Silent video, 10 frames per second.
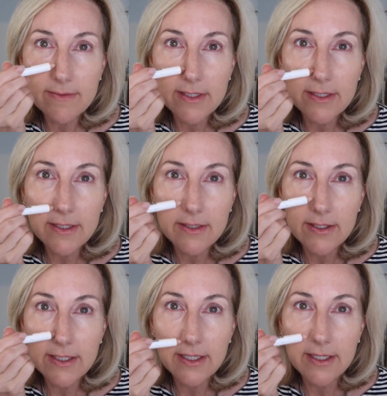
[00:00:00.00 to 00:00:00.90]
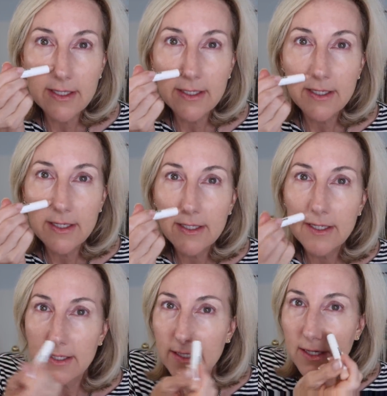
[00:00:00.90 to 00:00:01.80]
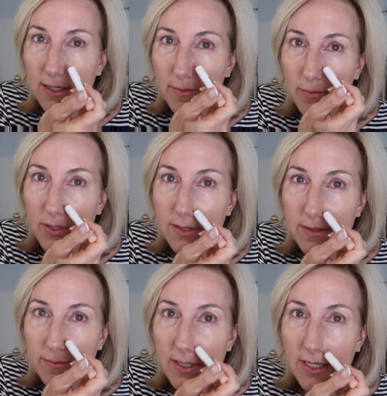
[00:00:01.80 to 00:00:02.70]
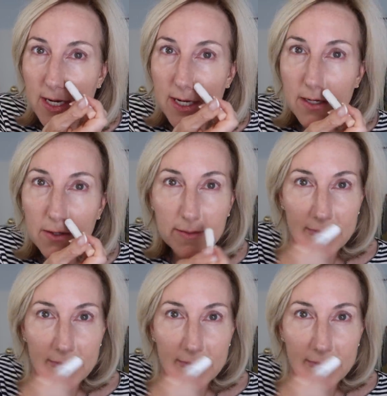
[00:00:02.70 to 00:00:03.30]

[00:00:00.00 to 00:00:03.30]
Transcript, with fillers: I'm going to go ahead kind of put some here.